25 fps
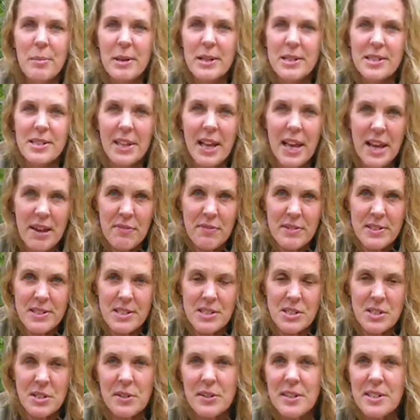because life is
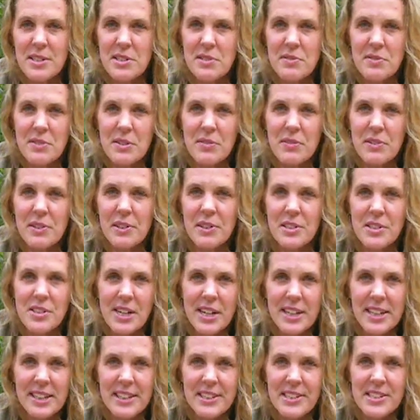a series of difficult
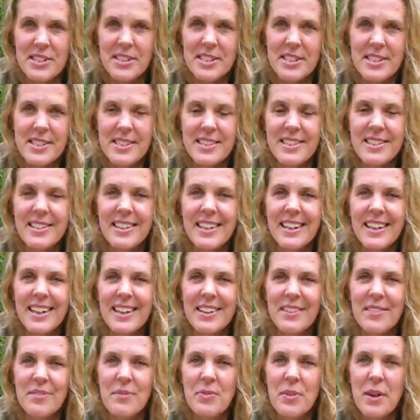challenges
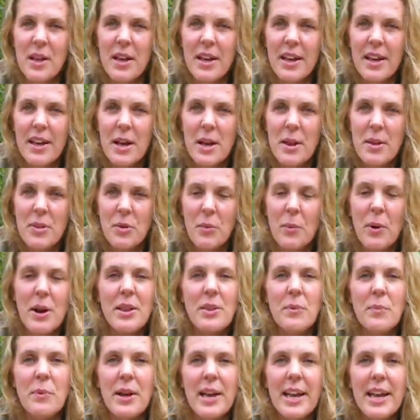and the
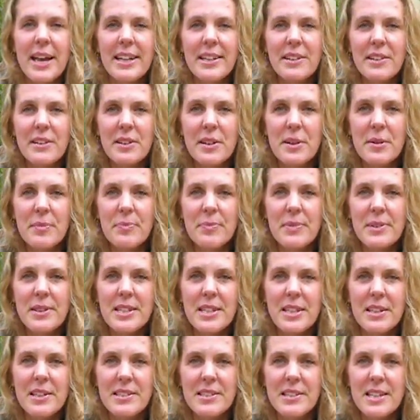way that we handle them
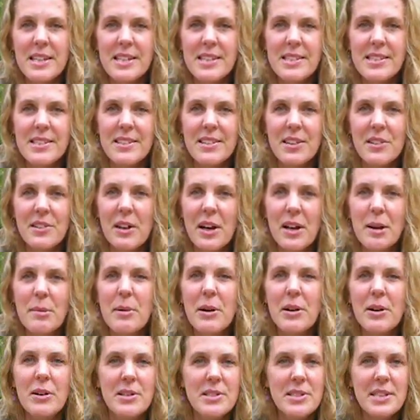tells us a lot
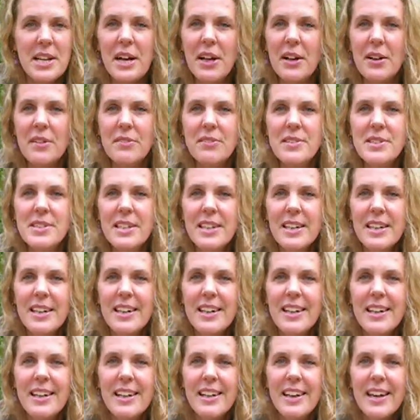about ourselves
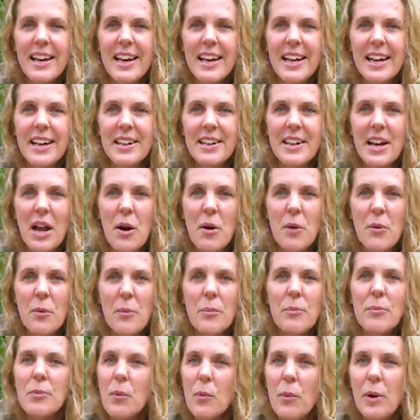and
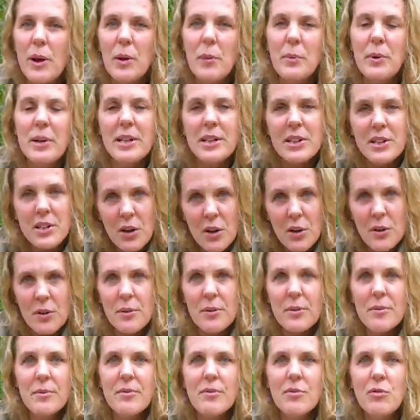how well we can
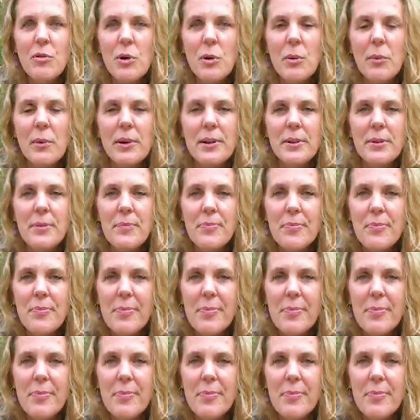go forward.